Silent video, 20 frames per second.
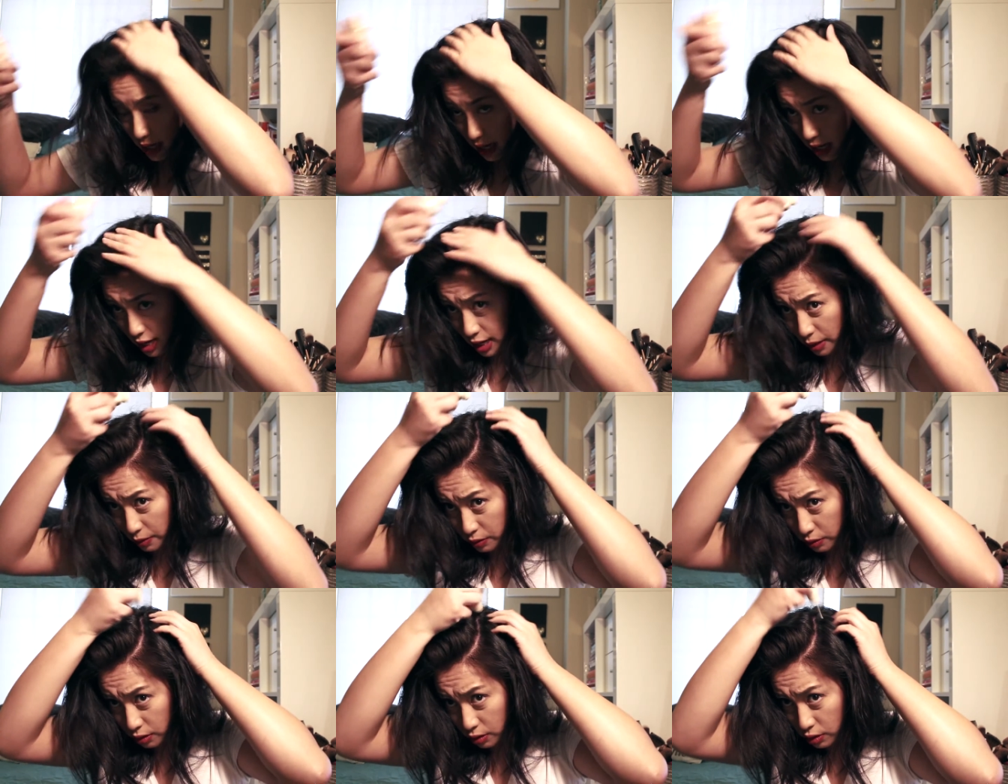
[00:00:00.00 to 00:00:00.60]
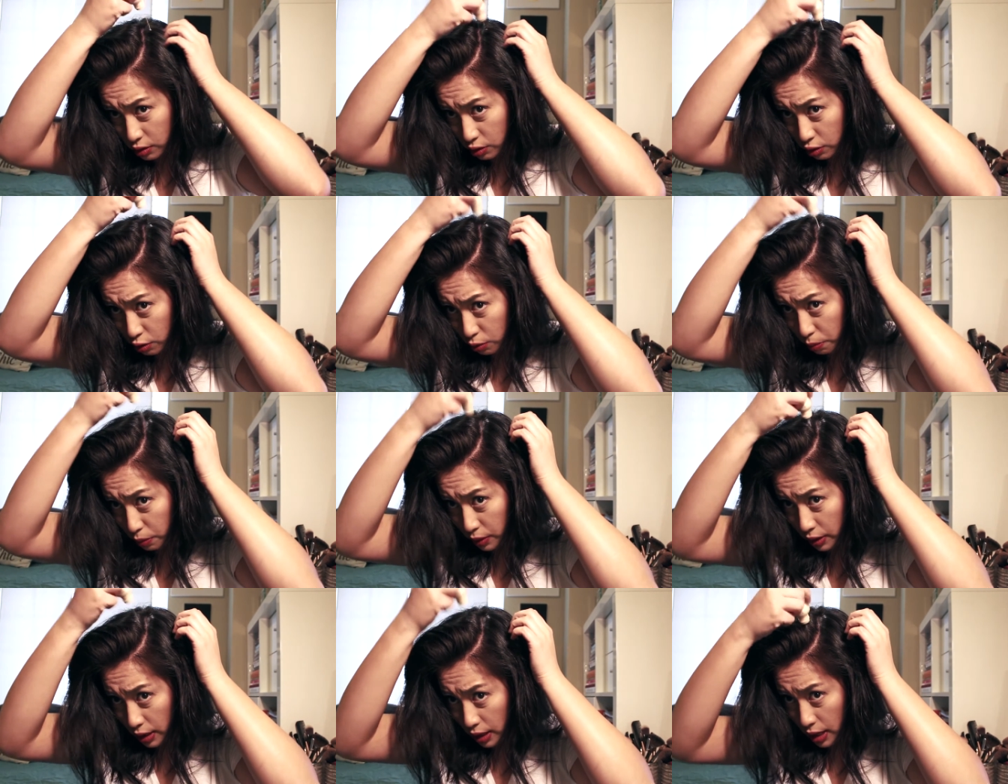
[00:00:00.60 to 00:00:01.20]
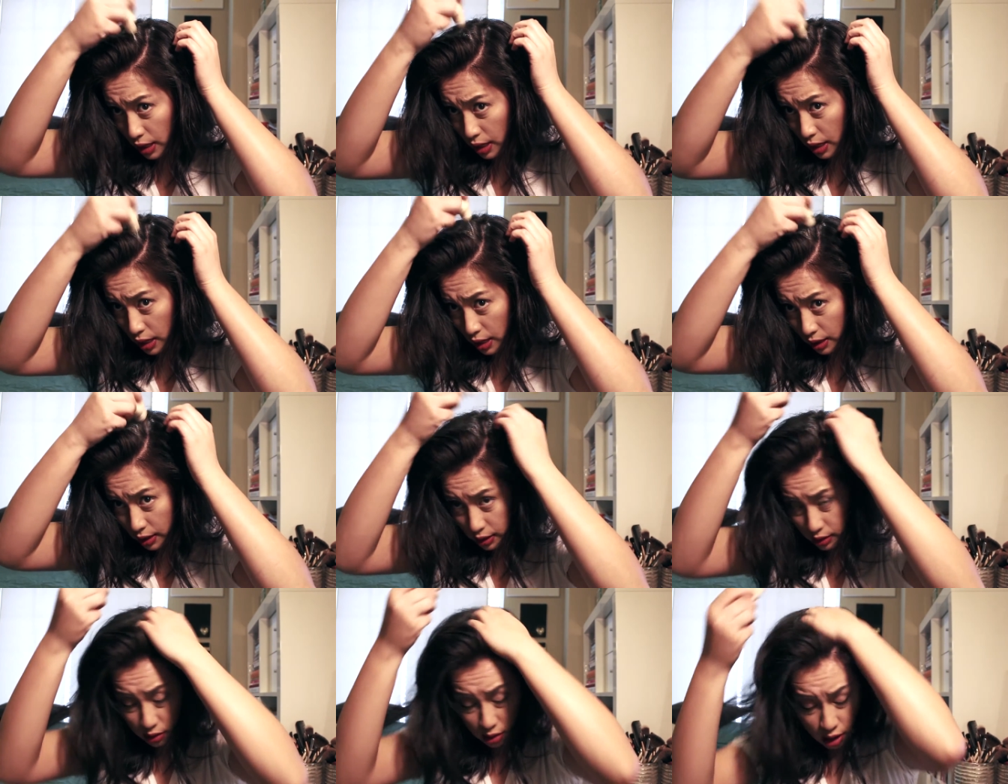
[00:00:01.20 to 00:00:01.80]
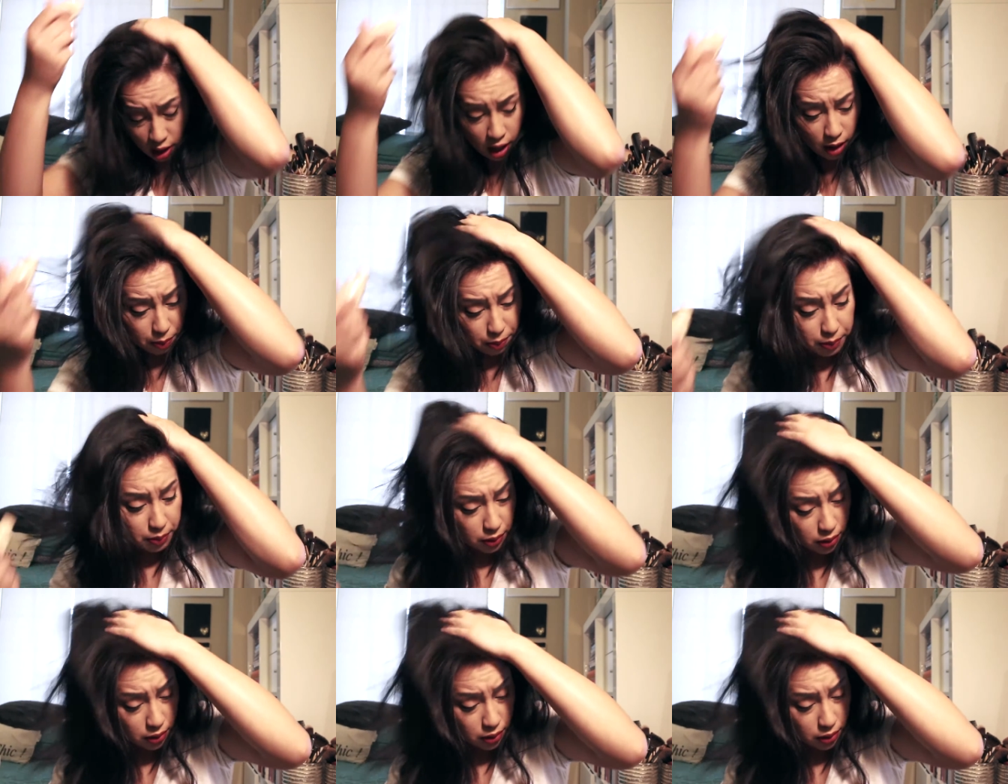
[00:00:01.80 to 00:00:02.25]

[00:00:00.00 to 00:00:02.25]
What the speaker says: So I do put it in the top